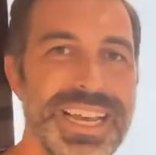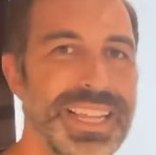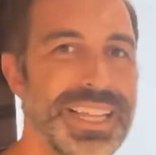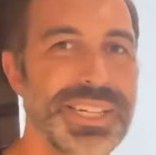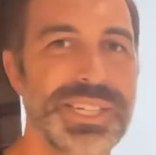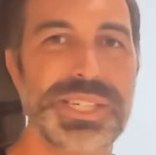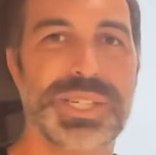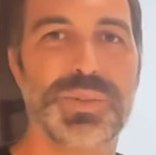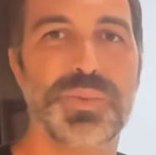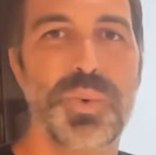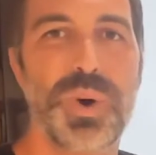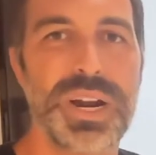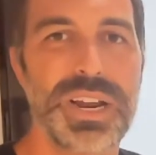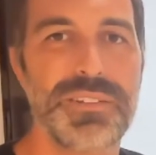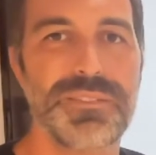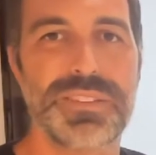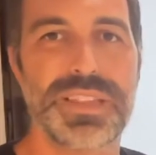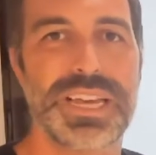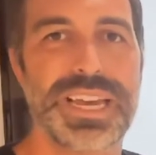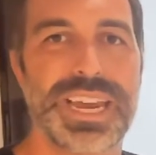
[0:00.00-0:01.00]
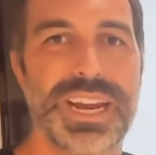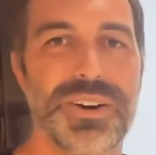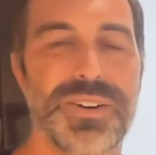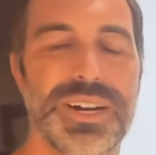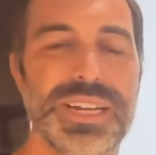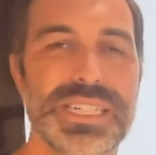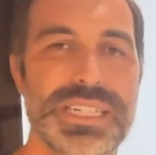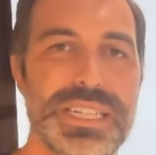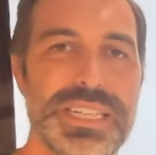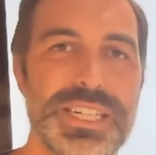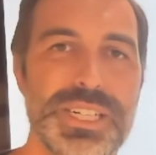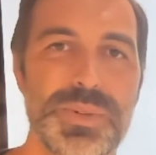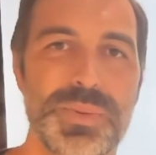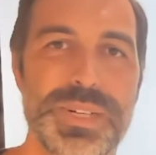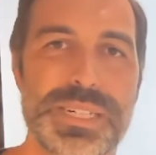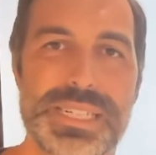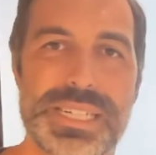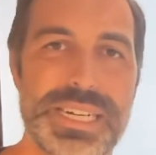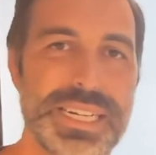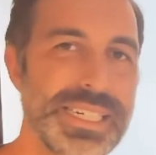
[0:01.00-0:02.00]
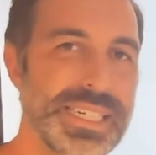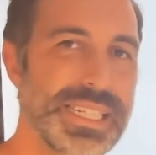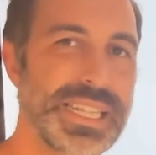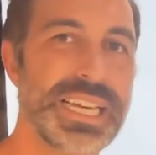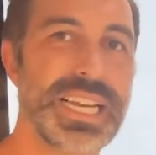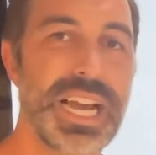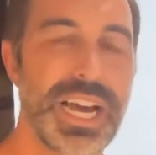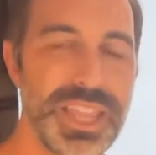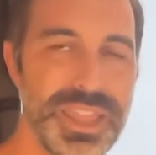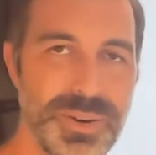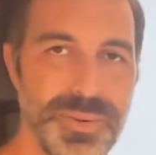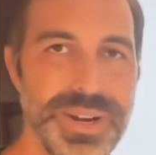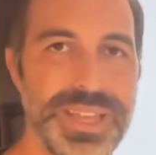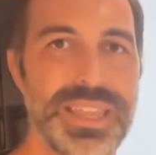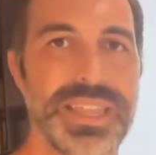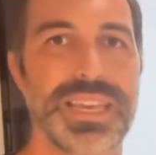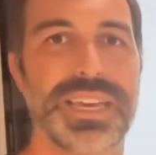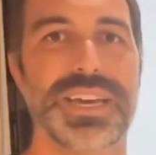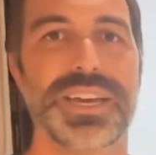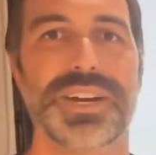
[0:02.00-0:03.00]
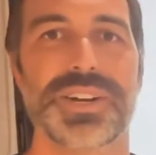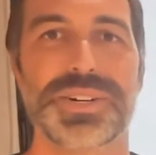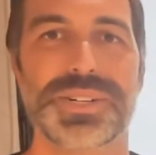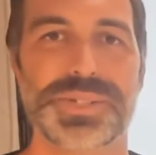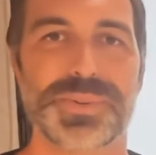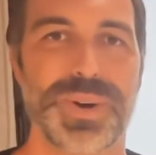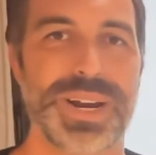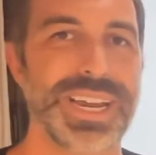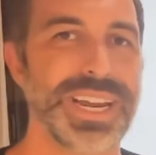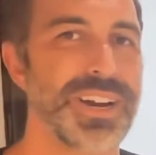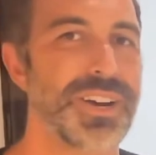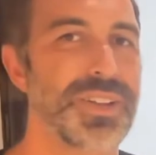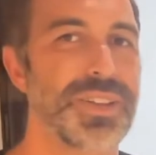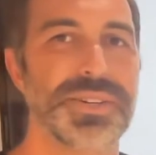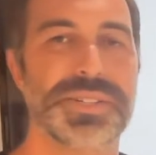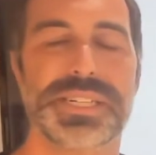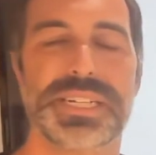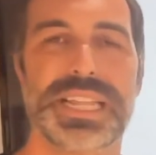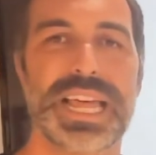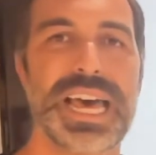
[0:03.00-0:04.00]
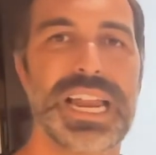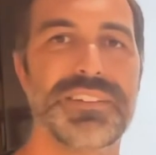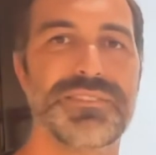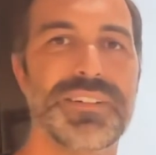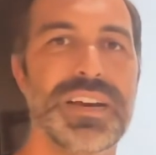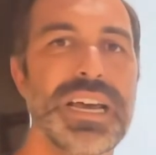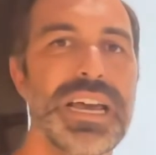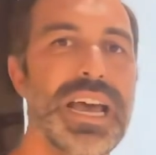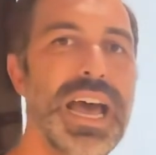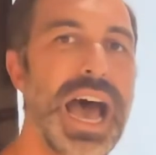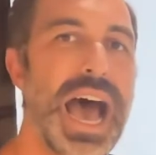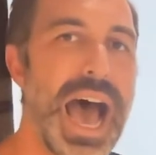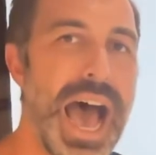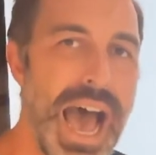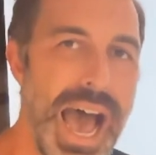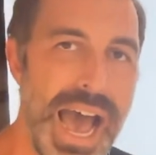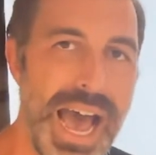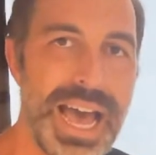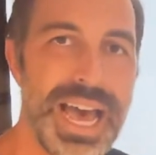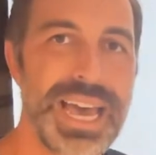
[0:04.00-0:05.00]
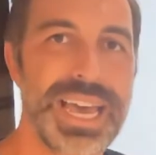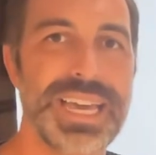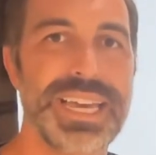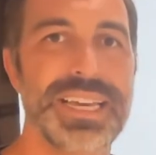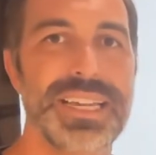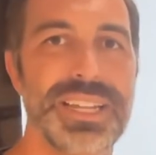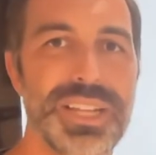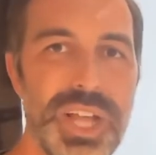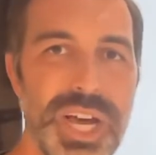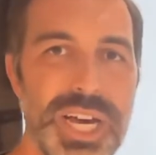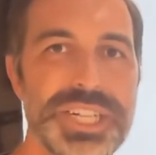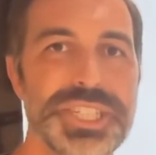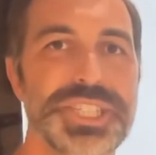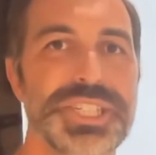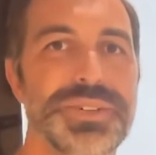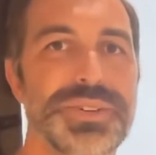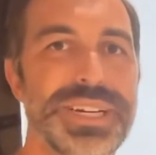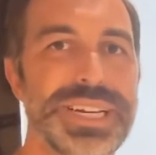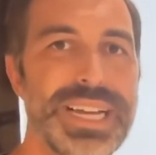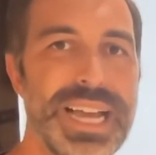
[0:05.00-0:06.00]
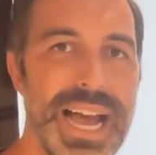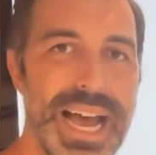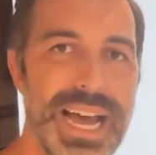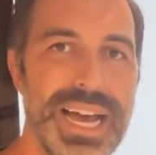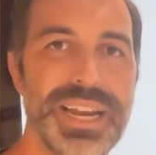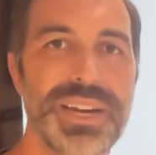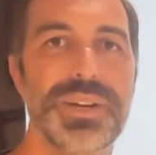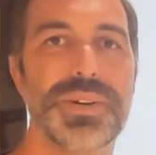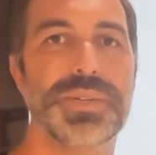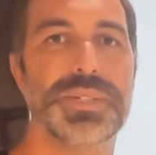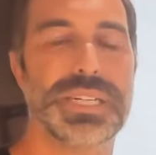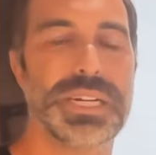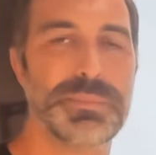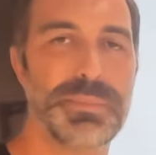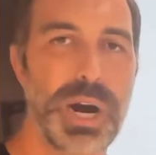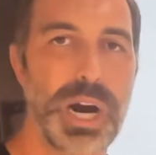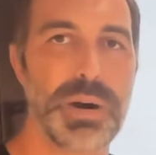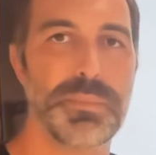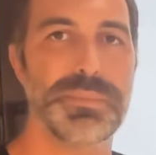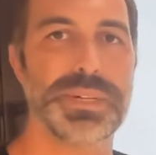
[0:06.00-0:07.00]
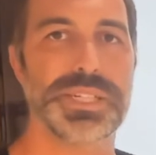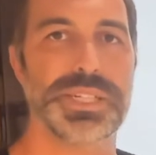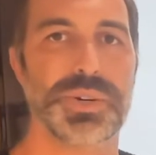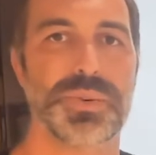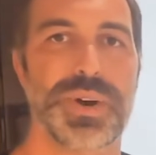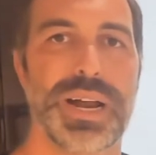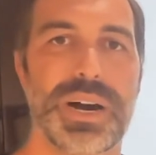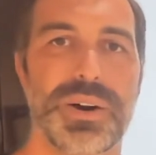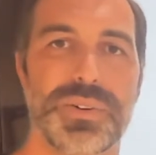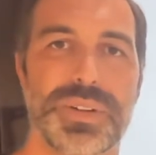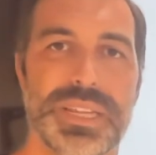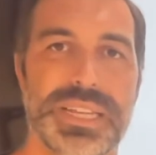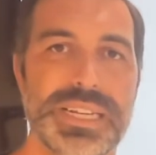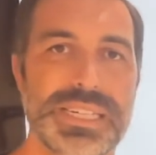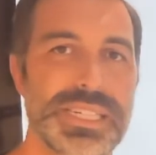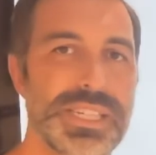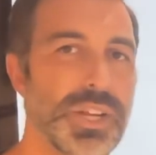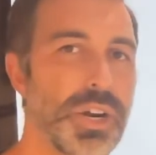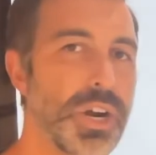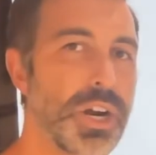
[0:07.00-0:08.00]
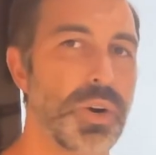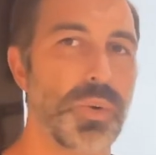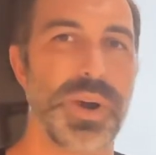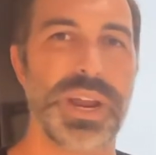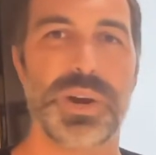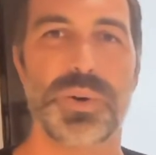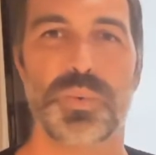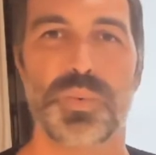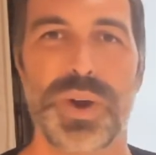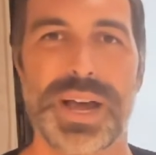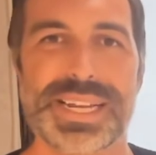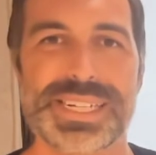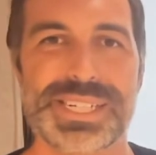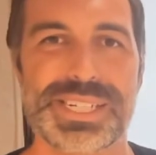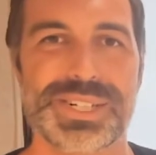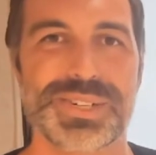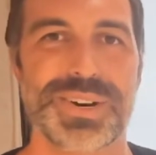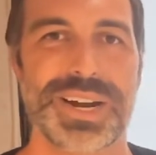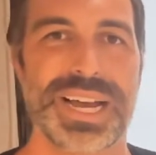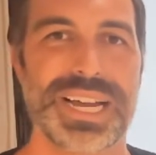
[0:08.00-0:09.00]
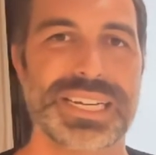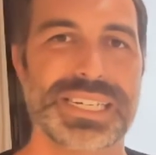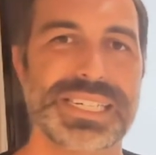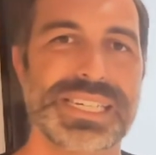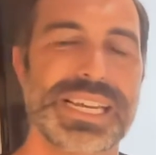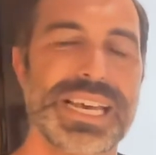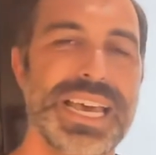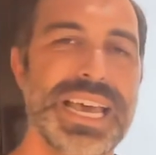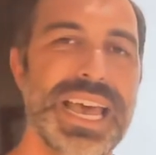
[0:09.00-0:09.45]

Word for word: This is one of the areas of the Twin Cities, the Guthrie Theaters right here. There's a lot of high luxury condos and apartments around this. They're great restaurants.